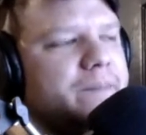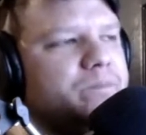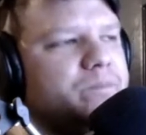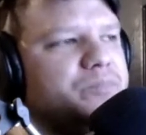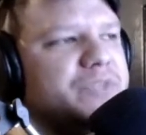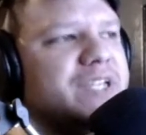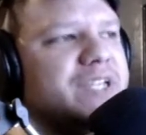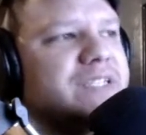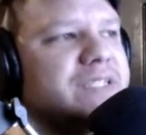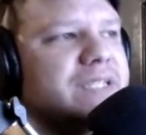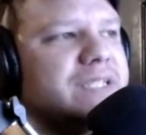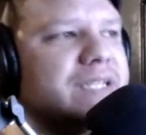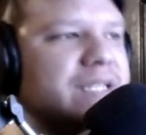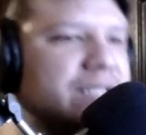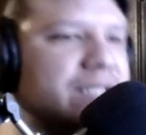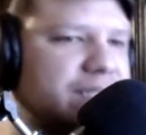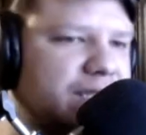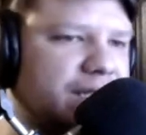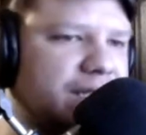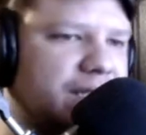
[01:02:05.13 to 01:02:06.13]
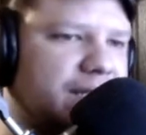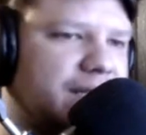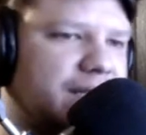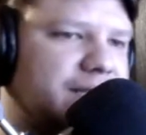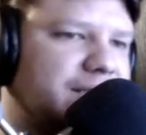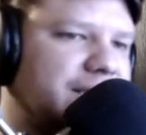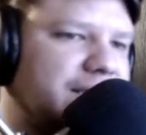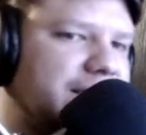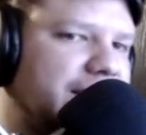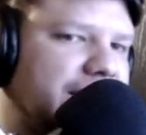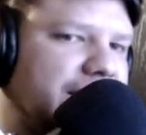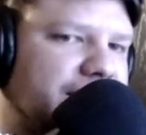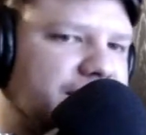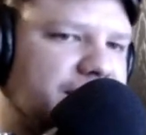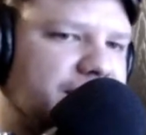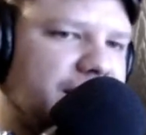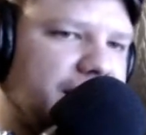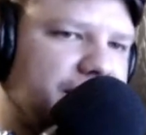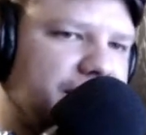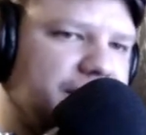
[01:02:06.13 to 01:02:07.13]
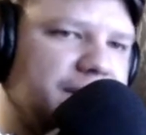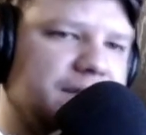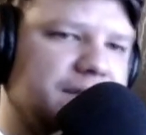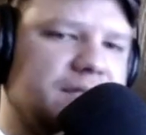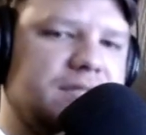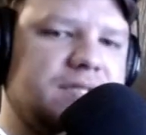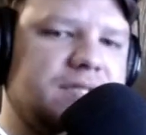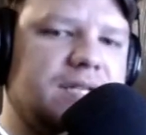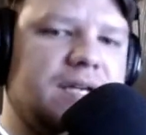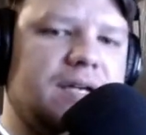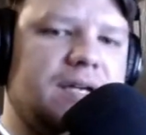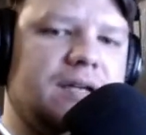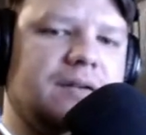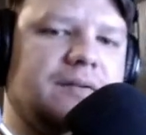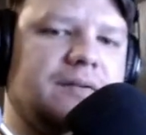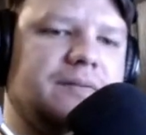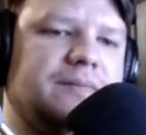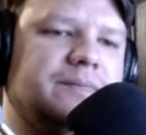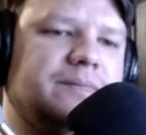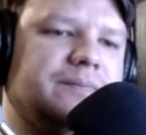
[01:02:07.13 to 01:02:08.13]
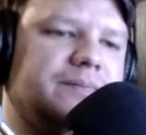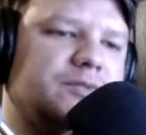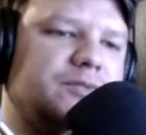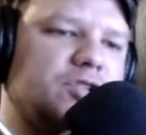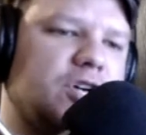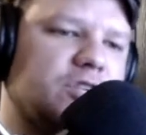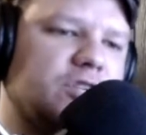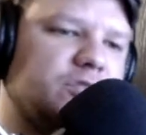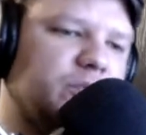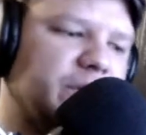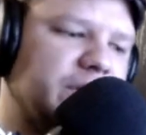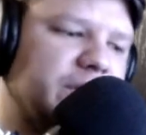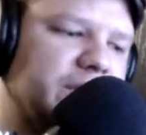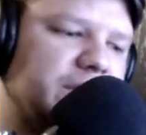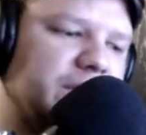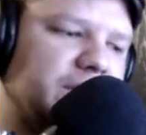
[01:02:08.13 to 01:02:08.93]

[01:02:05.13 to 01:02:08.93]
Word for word: it's easy it's easy I think to say Joss Whedon